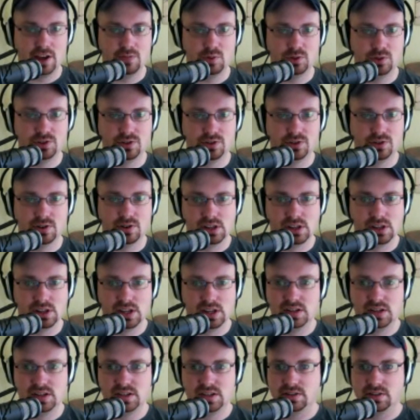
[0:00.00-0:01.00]
to
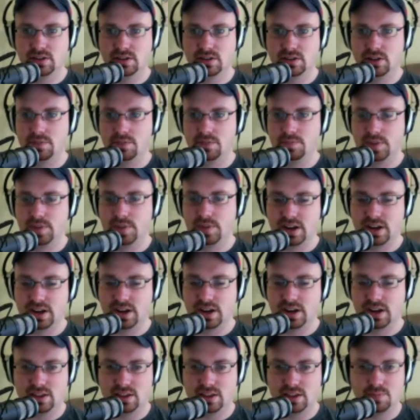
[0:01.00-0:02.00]
release. That's kind of
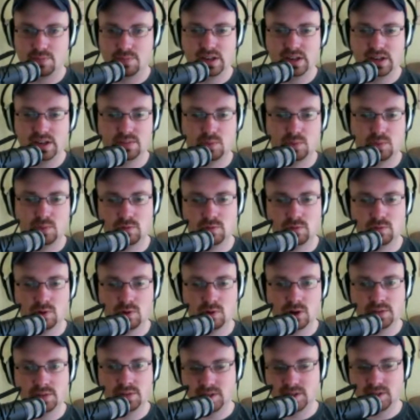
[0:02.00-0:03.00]
like the best of both worlds,
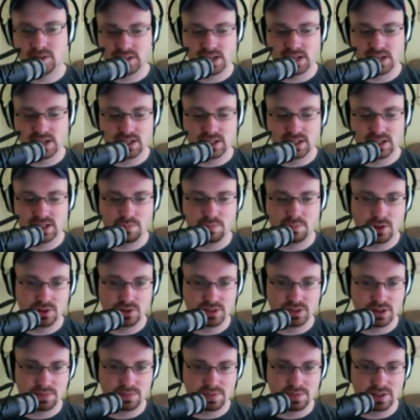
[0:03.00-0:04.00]
because I get to build
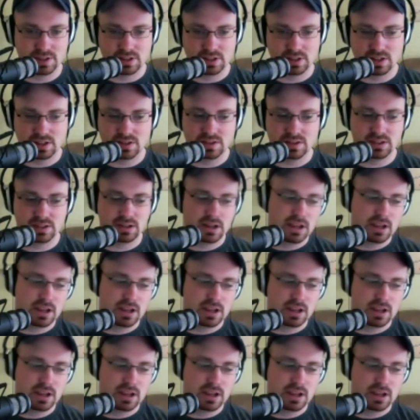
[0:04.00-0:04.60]
something that's